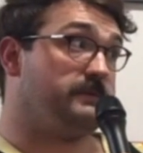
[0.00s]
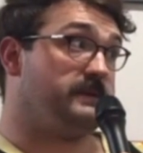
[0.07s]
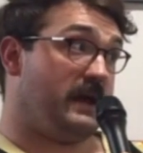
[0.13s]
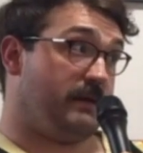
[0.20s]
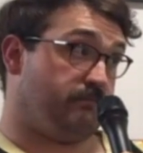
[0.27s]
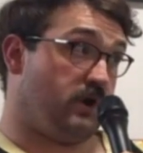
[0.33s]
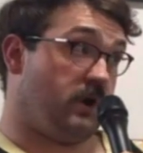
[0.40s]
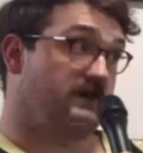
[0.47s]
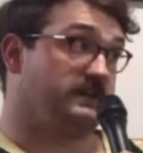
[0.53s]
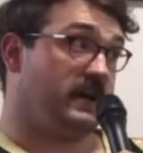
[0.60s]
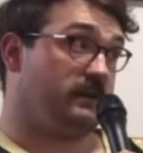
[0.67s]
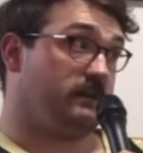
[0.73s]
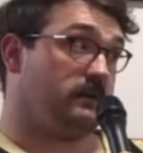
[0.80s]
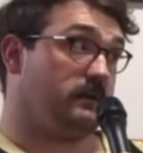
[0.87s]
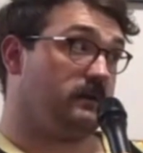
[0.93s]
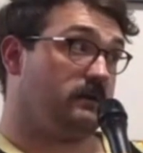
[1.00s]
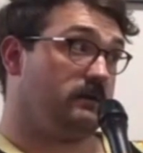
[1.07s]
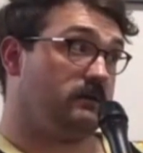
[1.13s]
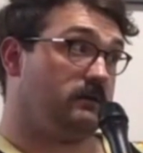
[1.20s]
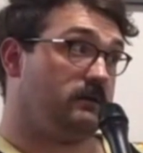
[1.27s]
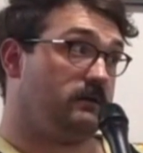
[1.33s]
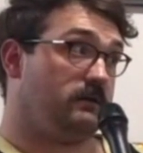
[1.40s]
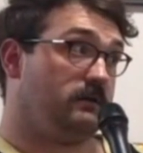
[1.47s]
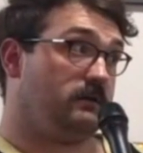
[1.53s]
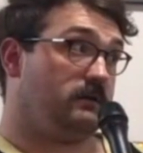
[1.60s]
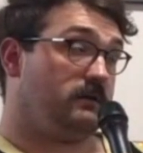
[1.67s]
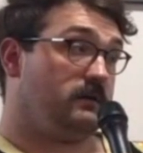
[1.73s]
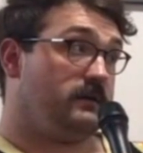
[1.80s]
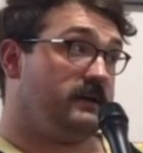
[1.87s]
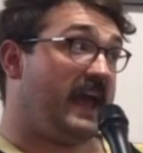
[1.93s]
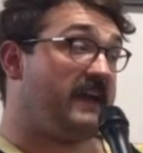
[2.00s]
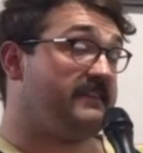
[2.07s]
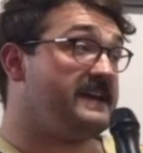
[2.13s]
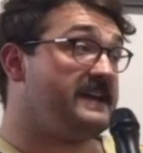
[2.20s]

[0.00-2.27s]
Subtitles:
Yeah, Brock Taylor. If he